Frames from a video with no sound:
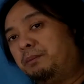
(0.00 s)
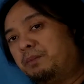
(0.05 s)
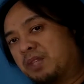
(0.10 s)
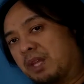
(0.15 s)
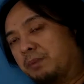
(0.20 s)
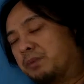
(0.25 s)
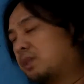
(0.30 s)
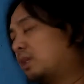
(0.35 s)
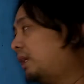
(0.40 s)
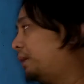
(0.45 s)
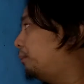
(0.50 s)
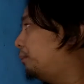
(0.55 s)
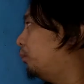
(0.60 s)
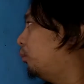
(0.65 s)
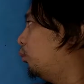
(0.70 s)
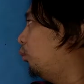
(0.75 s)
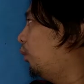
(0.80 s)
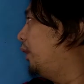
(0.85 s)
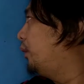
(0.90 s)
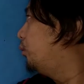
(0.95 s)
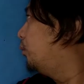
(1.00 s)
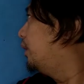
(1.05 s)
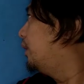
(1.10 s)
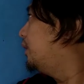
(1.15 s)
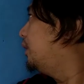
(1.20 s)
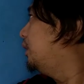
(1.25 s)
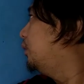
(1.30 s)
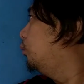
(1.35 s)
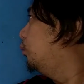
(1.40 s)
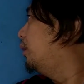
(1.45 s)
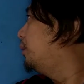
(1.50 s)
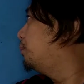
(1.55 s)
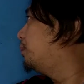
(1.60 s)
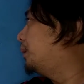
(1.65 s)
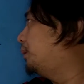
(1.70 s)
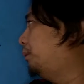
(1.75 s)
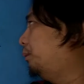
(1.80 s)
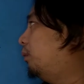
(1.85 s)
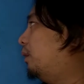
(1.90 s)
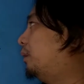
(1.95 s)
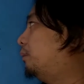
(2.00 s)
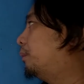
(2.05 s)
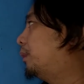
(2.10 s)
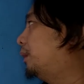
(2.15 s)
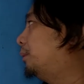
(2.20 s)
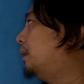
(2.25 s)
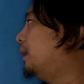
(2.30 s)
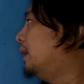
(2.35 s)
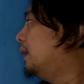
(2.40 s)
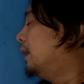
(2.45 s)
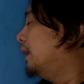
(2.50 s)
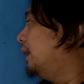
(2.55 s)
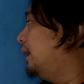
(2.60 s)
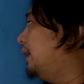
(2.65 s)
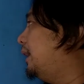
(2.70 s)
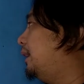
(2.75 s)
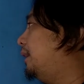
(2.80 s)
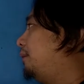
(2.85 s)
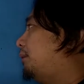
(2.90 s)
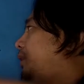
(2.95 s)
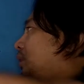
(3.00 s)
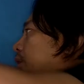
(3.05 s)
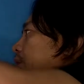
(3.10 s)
subscript, 1 1 and 1 prime 1 prime, and your